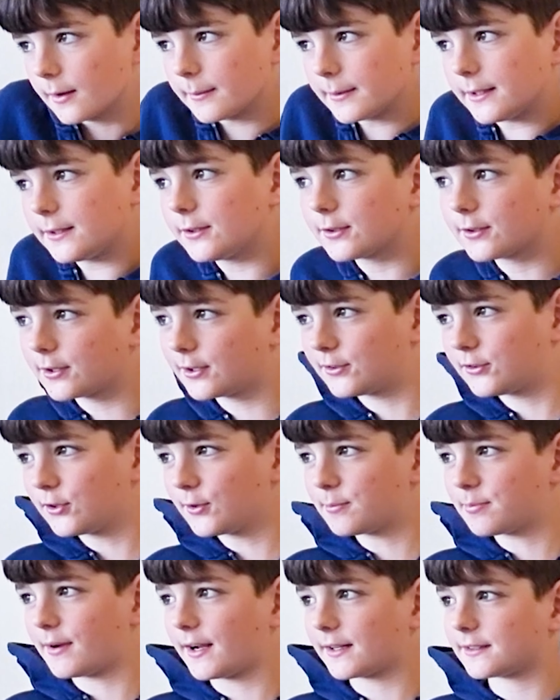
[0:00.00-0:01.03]
you could
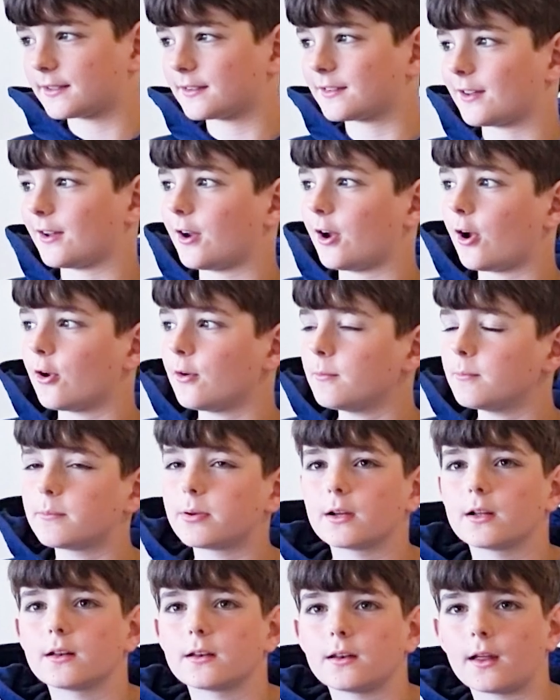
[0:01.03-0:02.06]
do practice at home,
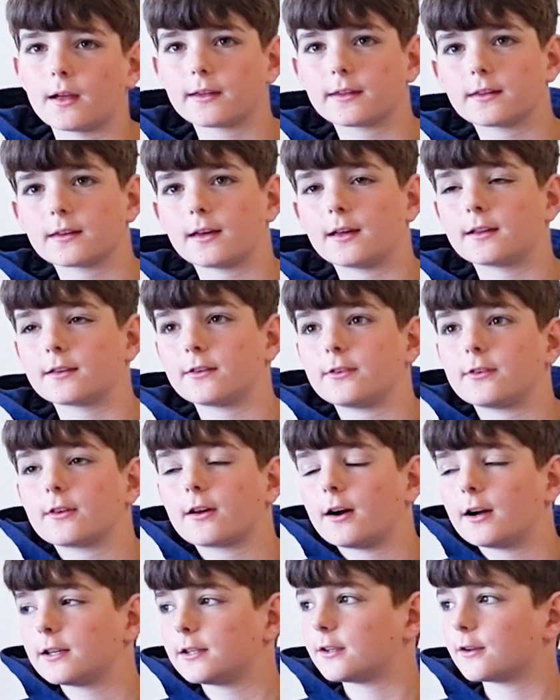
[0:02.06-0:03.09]
but it's
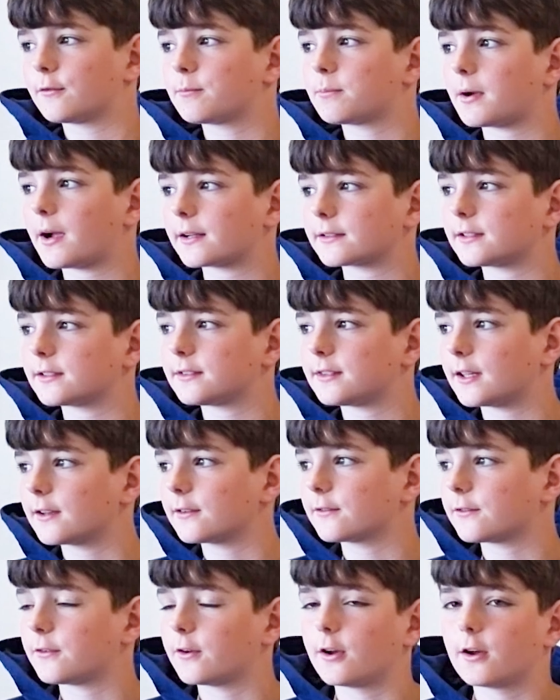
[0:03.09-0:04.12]
kind of
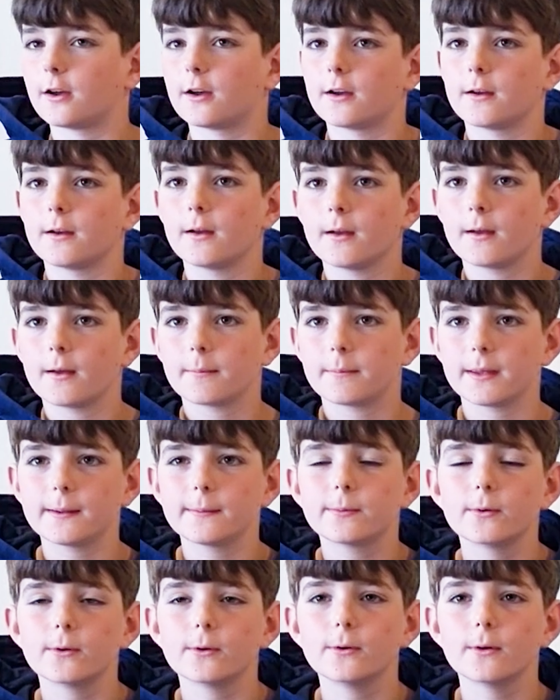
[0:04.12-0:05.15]
practicing for
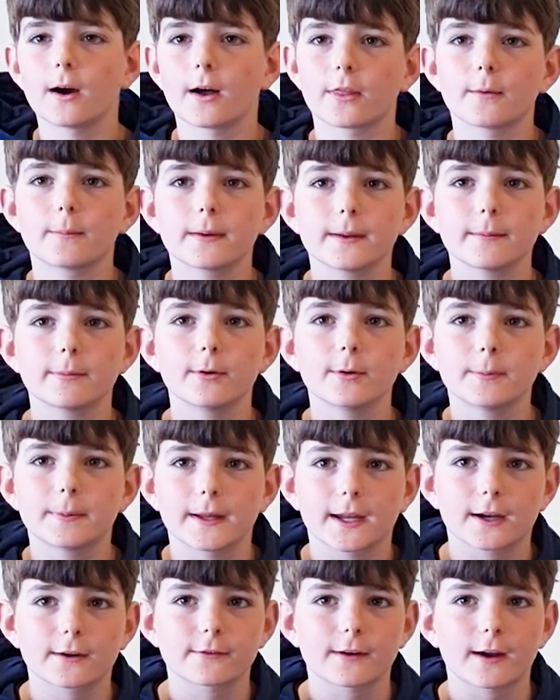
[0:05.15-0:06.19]
other people
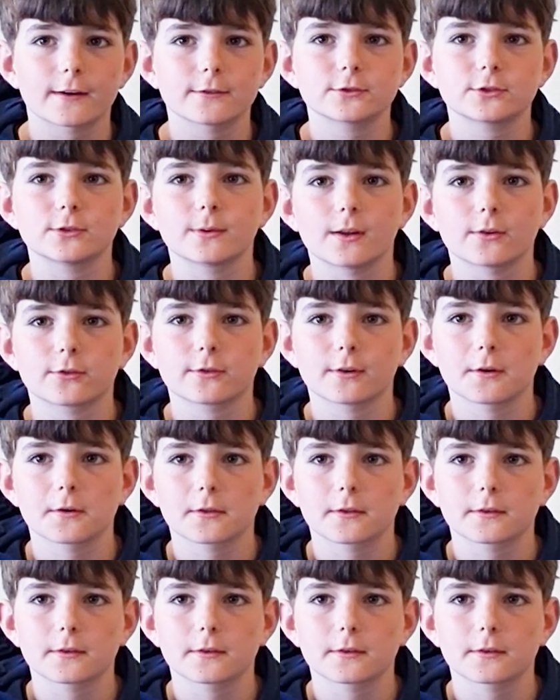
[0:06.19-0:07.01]
being around you as in